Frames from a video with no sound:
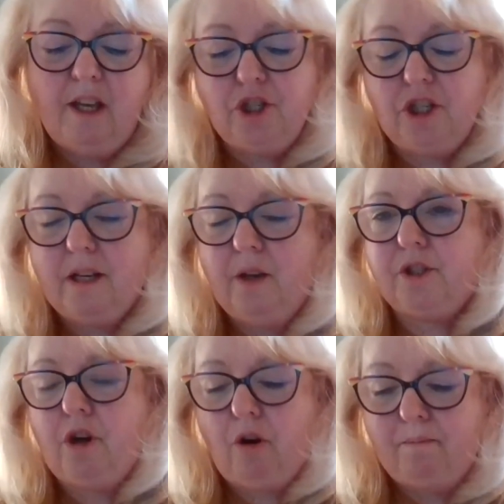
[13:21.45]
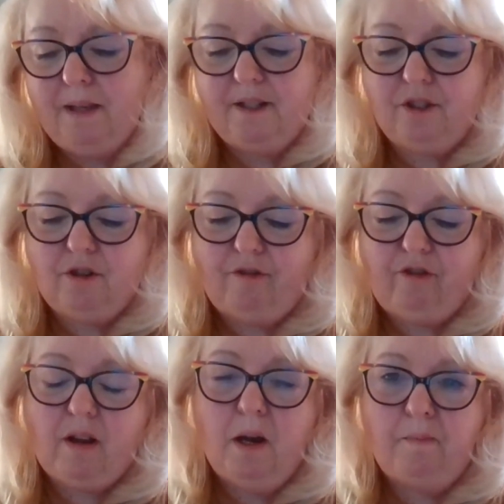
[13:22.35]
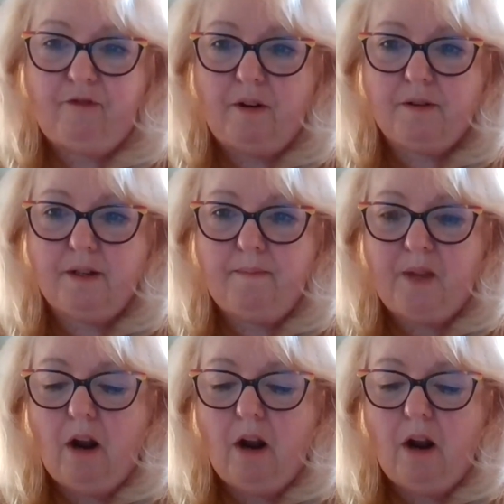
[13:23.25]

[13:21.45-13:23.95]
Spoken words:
she goes to her minister for comfort.